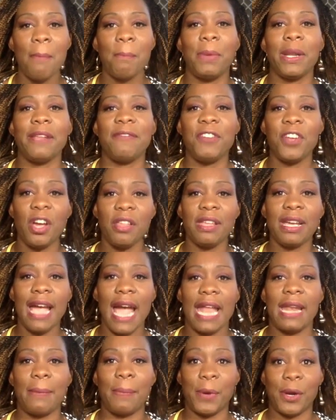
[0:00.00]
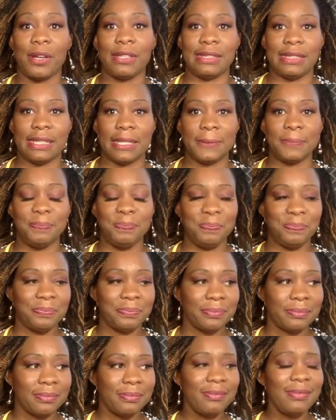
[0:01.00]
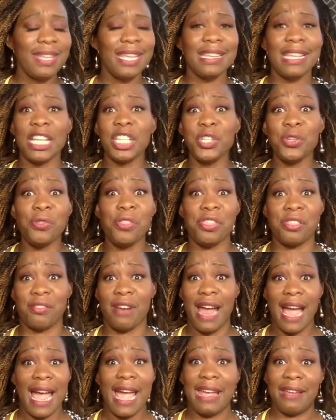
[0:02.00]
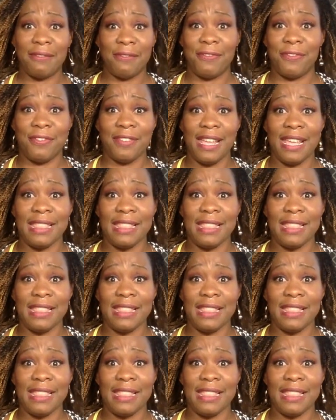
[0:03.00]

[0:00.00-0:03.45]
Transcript: But if you're the kind of person that you thrive